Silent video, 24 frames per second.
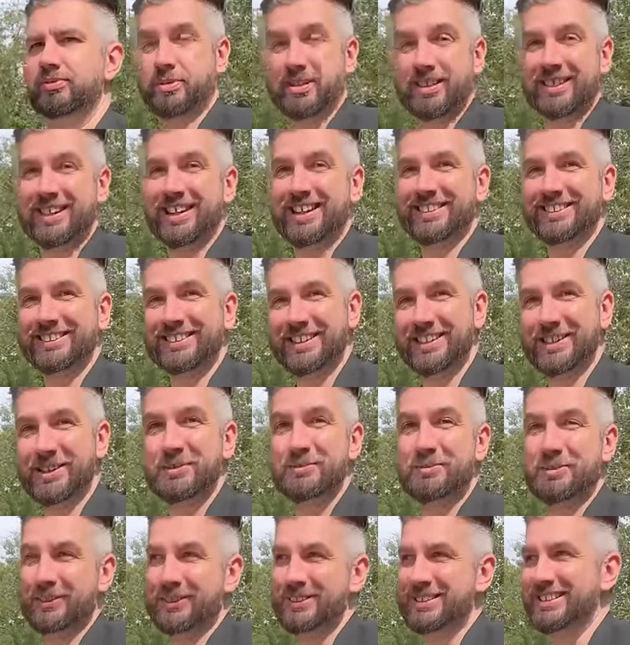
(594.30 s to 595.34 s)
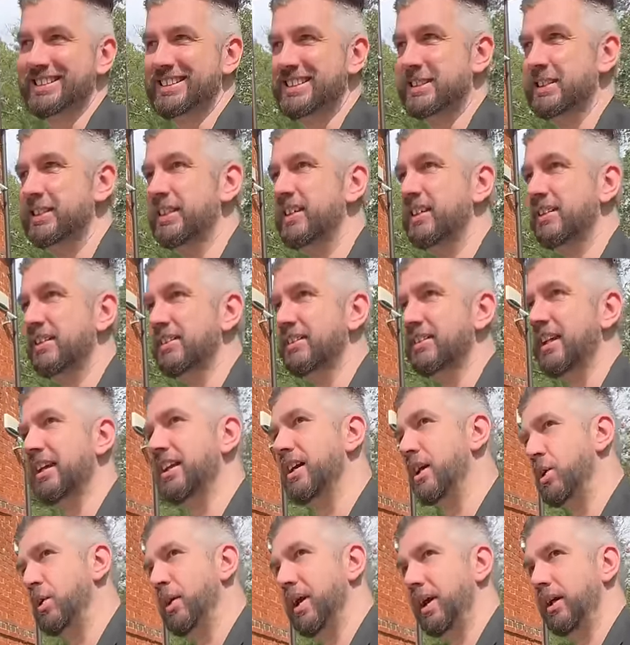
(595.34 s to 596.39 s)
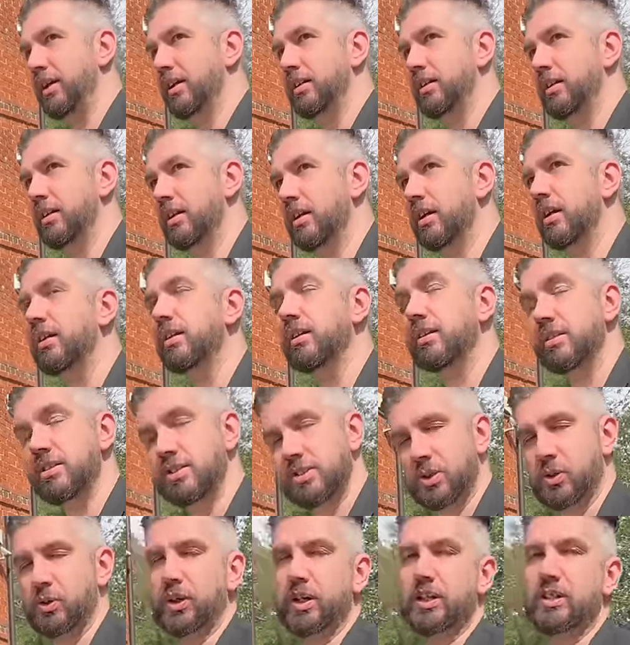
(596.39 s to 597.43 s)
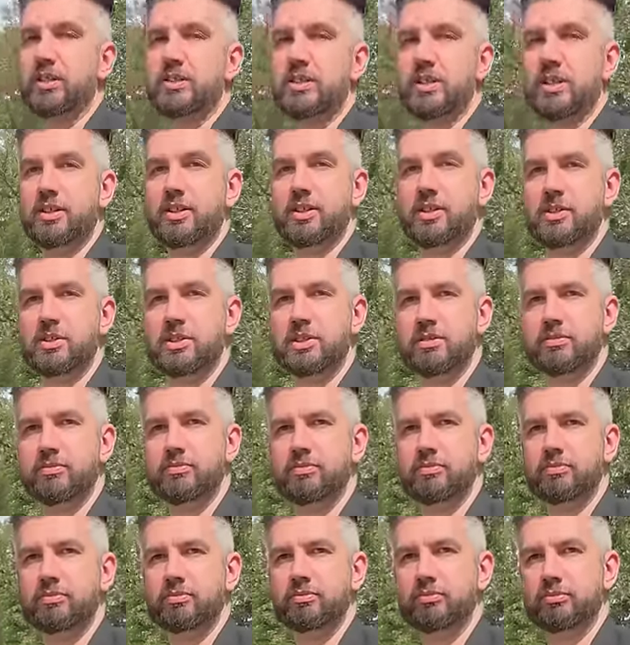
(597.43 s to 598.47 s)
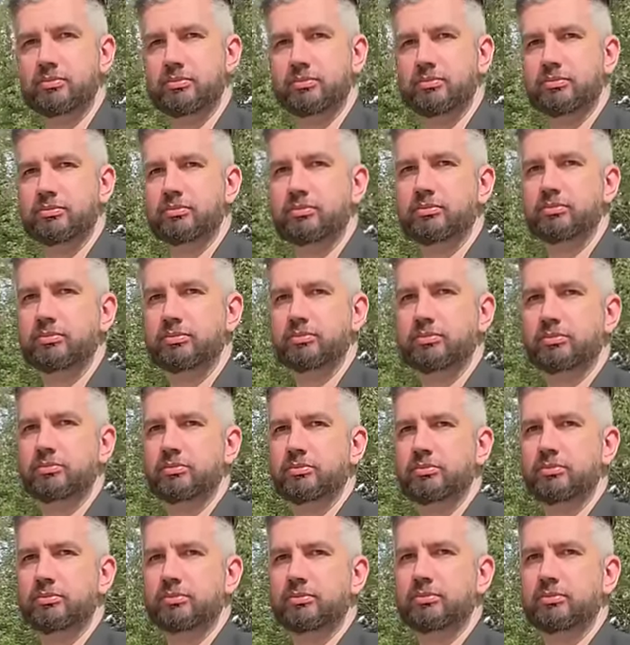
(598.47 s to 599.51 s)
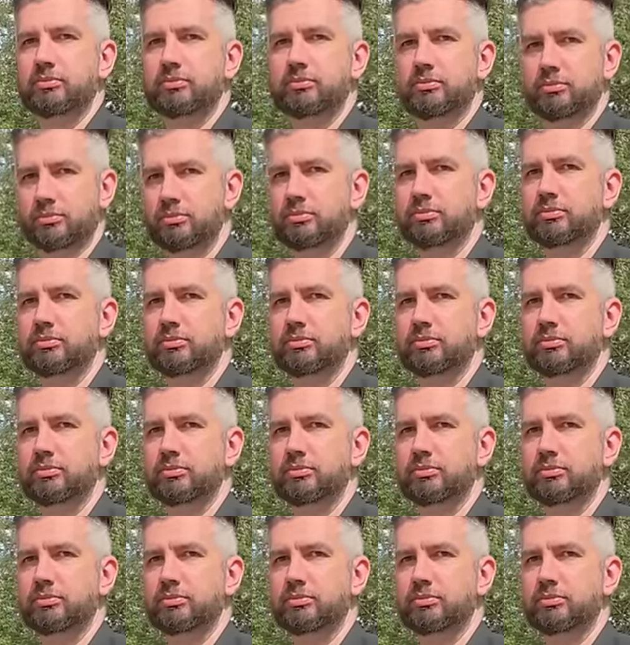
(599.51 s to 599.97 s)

Yeah, it opens, they go in, the story continues. So we're gonna go and we're gonna have some food and